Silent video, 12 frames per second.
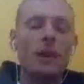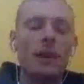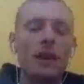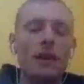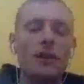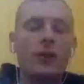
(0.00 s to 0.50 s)

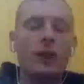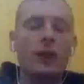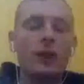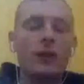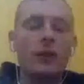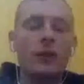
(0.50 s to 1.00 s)
And you can
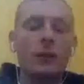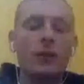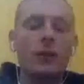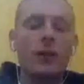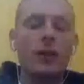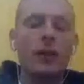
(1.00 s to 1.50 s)
also,
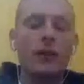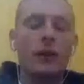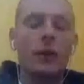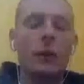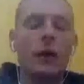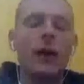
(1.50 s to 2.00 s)
if you
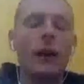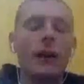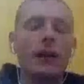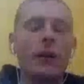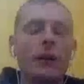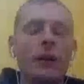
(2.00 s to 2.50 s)
hit
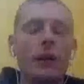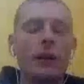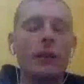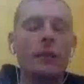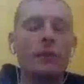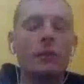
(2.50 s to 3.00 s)
Y,
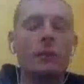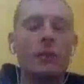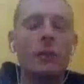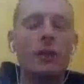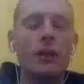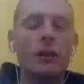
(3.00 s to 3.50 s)
um,
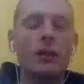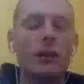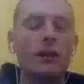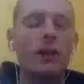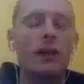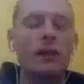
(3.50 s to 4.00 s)
in
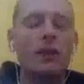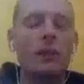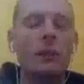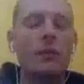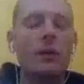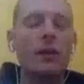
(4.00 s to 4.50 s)
this case, the
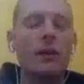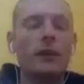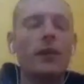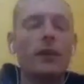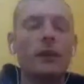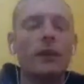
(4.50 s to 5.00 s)
baby
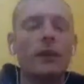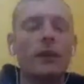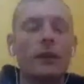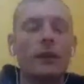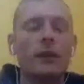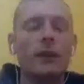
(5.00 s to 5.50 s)
button,
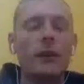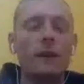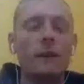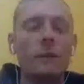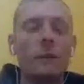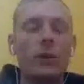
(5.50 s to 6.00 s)

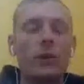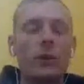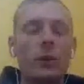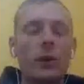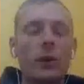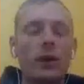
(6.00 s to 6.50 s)

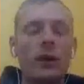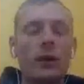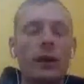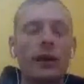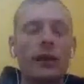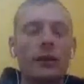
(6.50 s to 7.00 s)
before
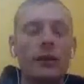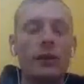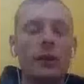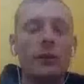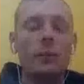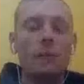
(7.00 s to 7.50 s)
uh, it hits
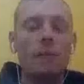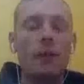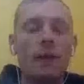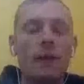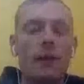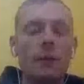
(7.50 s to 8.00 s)
the
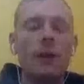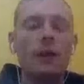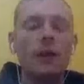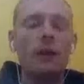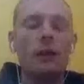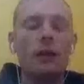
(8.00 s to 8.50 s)
enemy,
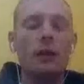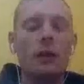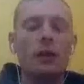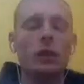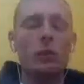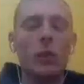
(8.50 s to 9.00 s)
then it
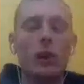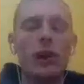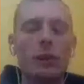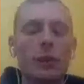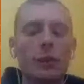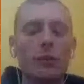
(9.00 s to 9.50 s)
does a little more
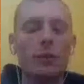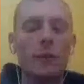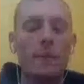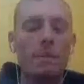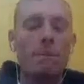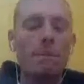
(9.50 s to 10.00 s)
damage.
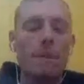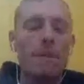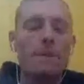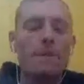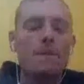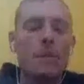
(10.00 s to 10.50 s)

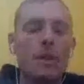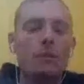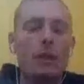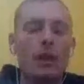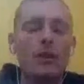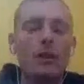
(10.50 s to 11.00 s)

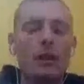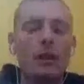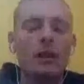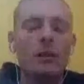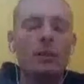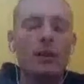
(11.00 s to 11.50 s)
But
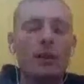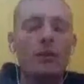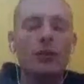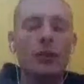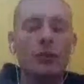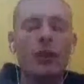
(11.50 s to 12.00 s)
uh,
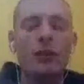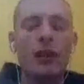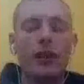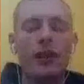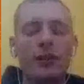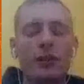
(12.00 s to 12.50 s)
Princess Shroob here
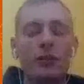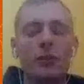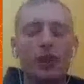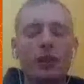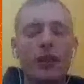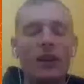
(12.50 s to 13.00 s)
has
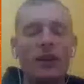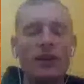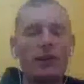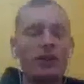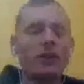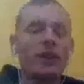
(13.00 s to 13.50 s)

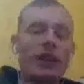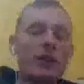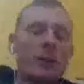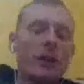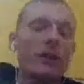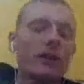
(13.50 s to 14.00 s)
1,700
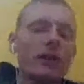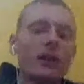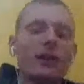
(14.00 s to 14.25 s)
HP,